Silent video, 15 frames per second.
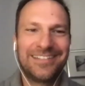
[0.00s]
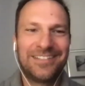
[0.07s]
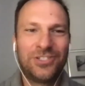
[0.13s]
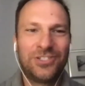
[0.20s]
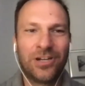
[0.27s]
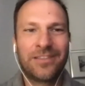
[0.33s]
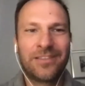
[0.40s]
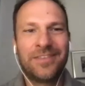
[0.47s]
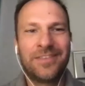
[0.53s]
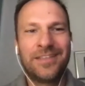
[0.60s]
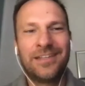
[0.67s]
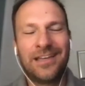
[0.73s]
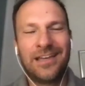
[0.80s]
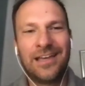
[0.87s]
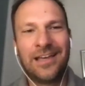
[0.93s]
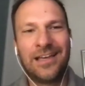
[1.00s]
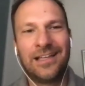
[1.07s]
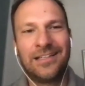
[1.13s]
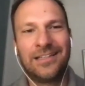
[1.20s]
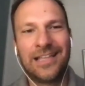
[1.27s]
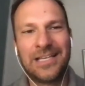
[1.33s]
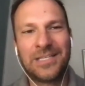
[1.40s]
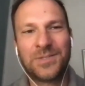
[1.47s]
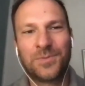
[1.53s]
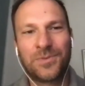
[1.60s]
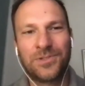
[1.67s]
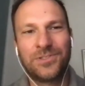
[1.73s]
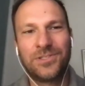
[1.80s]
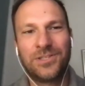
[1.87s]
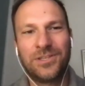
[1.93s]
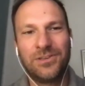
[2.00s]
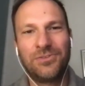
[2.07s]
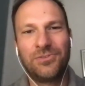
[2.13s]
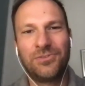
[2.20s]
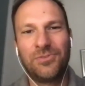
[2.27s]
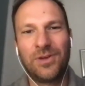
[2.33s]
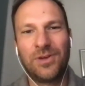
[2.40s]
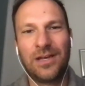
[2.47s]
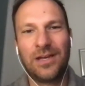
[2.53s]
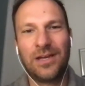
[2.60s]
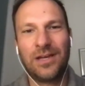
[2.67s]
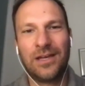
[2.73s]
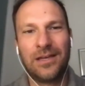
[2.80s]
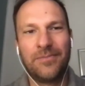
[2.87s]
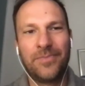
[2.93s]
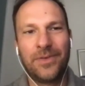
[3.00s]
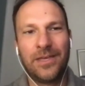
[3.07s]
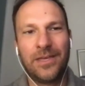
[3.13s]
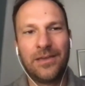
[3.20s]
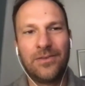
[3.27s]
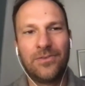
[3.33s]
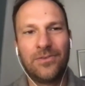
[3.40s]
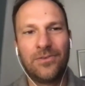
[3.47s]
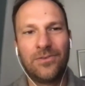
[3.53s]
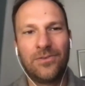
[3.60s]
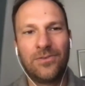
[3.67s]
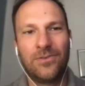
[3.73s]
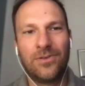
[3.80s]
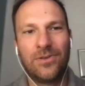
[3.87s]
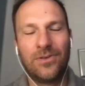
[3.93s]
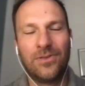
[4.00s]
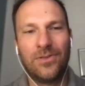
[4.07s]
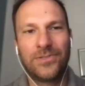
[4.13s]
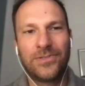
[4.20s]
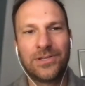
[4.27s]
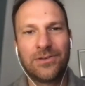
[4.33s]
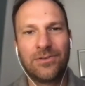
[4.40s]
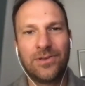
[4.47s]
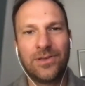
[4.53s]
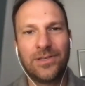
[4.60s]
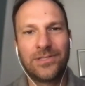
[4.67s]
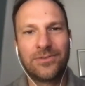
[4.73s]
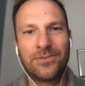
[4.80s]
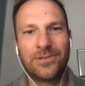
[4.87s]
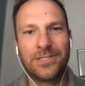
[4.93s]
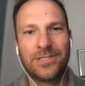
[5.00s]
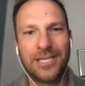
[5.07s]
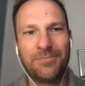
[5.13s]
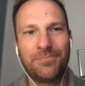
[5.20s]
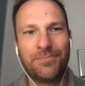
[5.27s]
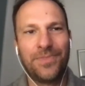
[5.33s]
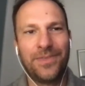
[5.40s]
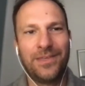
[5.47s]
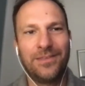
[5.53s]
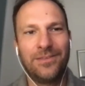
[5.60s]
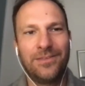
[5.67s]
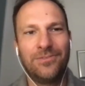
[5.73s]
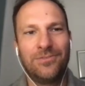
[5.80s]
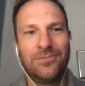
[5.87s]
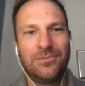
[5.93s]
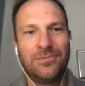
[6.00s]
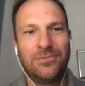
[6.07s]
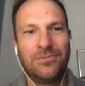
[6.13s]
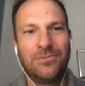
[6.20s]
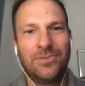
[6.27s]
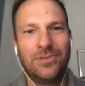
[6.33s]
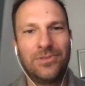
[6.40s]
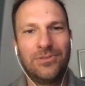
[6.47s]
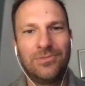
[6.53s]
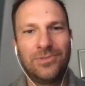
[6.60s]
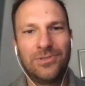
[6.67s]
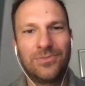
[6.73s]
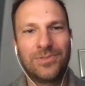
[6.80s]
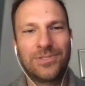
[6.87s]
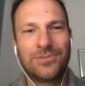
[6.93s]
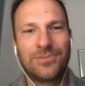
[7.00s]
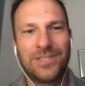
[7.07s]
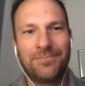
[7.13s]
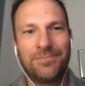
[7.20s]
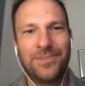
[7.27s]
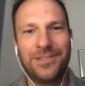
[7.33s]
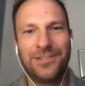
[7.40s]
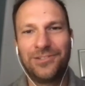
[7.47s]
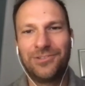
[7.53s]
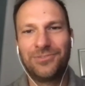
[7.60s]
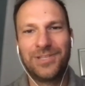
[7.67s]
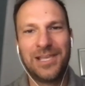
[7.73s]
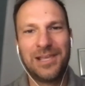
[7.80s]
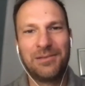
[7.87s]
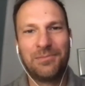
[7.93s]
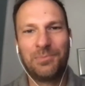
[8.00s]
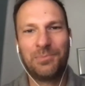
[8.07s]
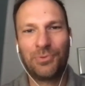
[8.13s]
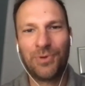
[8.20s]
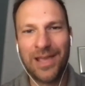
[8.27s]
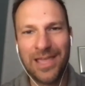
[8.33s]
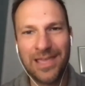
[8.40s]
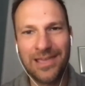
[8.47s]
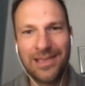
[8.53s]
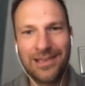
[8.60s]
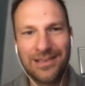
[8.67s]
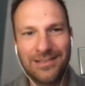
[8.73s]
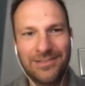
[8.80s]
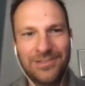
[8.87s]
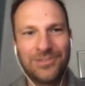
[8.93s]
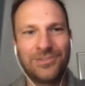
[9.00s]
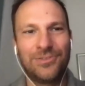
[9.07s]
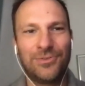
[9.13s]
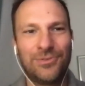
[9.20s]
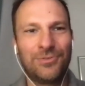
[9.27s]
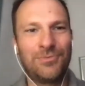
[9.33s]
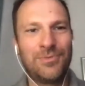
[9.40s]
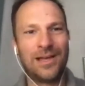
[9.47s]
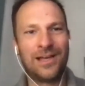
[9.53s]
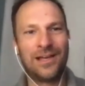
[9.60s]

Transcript: Jonathan, last word to you. Is there a tip that you do? Is there something? Do you take a break? Do you